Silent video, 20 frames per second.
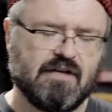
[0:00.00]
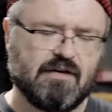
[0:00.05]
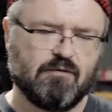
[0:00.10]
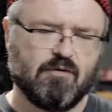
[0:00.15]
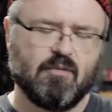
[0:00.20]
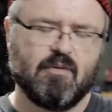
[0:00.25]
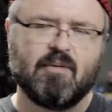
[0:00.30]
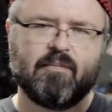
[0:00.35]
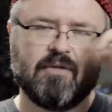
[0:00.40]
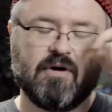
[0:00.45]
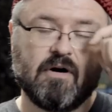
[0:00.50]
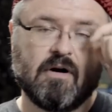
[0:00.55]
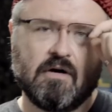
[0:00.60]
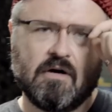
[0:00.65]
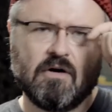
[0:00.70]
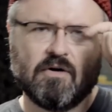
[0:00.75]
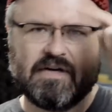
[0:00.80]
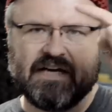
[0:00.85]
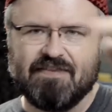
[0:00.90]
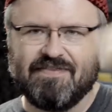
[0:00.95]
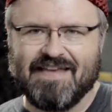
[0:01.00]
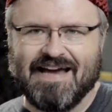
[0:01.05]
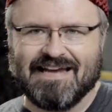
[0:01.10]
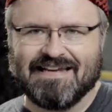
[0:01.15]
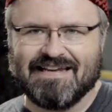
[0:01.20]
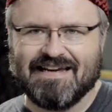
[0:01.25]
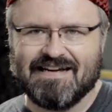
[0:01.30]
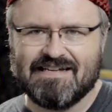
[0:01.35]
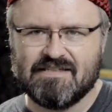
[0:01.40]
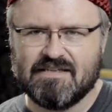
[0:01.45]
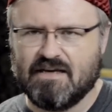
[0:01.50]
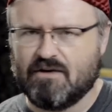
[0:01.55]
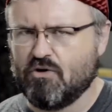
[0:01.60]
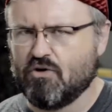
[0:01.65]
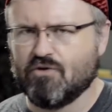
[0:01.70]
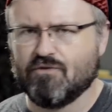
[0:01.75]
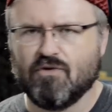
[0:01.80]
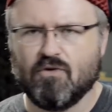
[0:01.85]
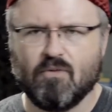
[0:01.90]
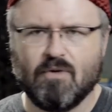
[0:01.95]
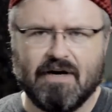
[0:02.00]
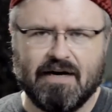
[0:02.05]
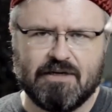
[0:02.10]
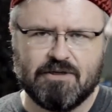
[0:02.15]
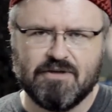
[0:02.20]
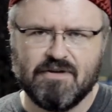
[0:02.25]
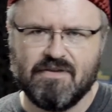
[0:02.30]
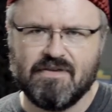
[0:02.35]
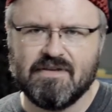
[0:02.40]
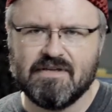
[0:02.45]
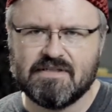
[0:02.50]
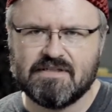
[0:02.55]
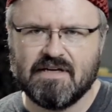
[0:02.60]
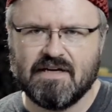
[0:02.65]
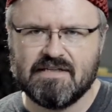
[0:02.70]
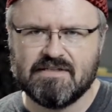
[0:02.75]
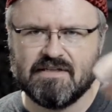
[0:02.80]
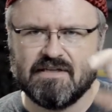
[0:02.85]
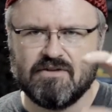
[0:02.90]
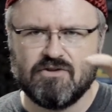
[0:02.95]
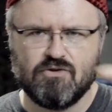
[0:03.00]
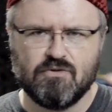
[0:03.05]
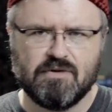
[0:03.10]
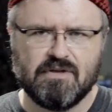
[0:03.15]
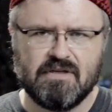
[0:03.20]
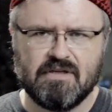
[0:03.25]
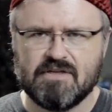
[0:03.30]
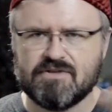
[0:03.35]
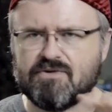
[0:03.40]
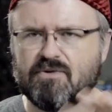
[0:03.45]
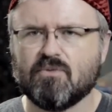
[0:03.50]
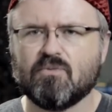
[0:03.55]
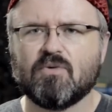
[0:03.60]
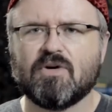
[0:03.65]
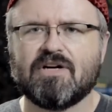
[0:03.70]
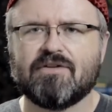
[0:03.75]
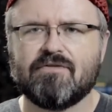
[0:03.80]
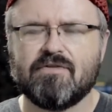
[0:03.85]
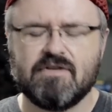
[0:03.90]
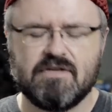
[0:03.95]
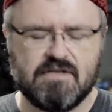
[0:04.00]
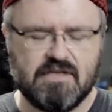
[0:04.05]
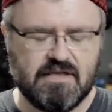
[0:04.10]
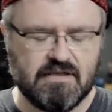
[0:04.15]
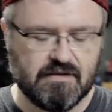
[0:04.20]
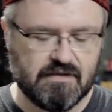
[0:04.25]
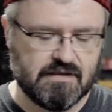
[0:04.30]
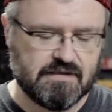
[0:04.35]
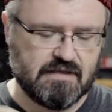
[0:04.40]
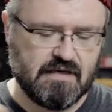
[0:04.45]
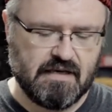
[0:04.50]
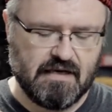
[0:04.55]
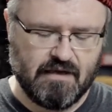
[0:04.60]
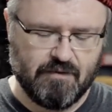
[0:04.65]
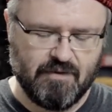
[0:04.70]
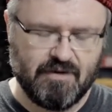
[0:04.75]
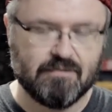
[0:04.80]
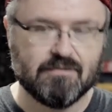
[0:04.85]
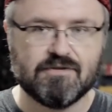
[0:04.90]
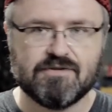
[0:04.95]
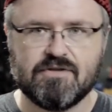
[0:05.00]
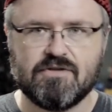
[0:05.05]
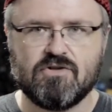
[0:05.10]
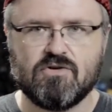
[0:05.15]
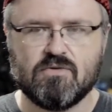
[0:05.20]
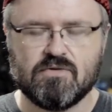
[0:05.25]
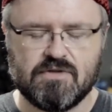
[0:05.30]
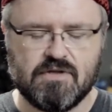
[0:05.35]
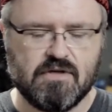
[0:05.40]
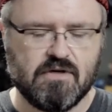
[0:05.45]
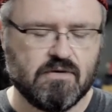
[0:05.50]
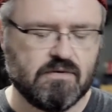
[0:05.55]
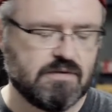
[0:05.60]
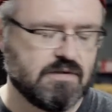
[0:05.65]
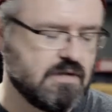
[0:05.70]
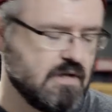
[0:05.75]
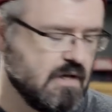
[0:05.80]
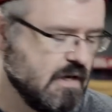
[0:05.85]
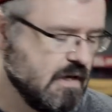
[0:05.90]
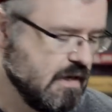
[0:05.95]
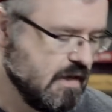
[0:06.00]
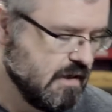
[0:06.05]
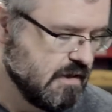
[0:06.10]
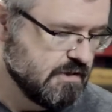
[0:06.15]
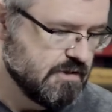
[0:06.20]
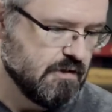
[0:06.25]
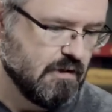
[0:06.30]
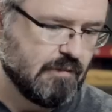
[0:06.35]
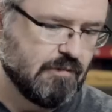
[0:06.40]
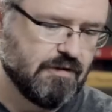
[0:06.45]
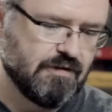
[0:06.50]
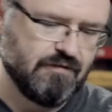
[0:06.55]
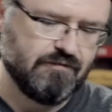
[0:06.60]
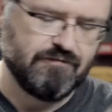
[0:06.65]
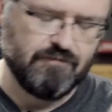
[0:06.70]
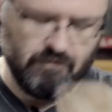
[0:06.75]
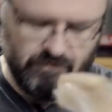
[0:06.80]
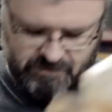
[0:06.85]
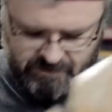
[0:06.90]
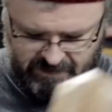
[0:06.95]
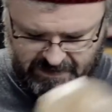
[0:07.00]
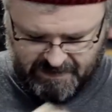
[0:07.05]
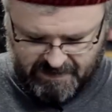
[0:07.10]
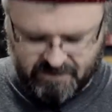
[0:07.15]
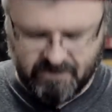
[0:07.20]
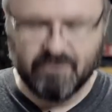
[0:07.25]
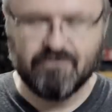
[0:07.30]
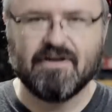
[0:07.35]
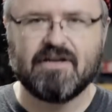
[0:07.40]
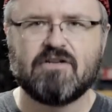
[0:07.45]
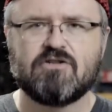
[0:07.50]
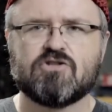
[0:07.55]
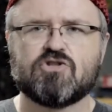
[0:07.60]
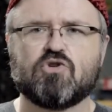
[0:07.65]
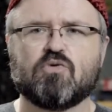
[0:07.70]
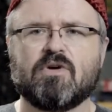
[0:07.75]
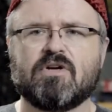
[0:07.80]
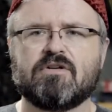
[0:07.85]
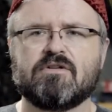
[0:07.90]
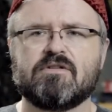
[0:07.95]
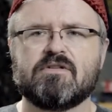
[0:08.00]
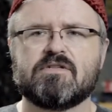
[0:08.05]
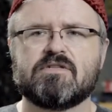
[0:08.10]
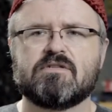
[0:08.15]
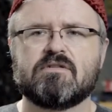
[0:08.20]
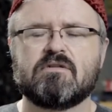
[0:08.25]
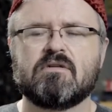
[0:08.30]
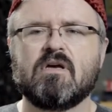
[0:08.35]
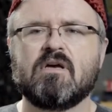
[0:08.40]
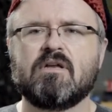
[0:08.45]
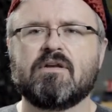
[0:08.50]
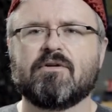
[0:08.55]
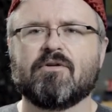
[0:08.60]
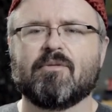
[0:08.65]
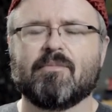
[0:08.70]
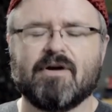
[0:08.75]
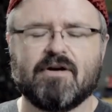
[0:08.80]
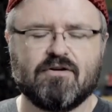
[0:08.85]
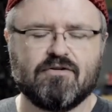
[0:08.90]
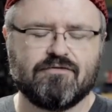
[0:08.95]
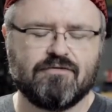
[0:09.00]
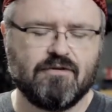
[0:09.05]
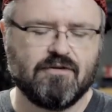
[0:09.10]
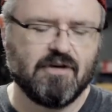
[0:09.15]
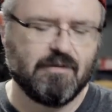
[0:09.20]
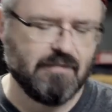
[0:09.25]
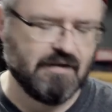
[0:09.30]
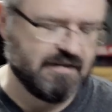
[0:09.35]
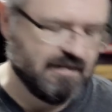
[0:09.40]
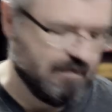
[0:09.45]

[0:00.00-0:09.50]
like remember, okay, that guy's on Overwatch and this guy's on doing this or whatever the deal is, and I'll be able to use those. So I'm looking forward to that. If I could just sprinkle this near the microphone, I bet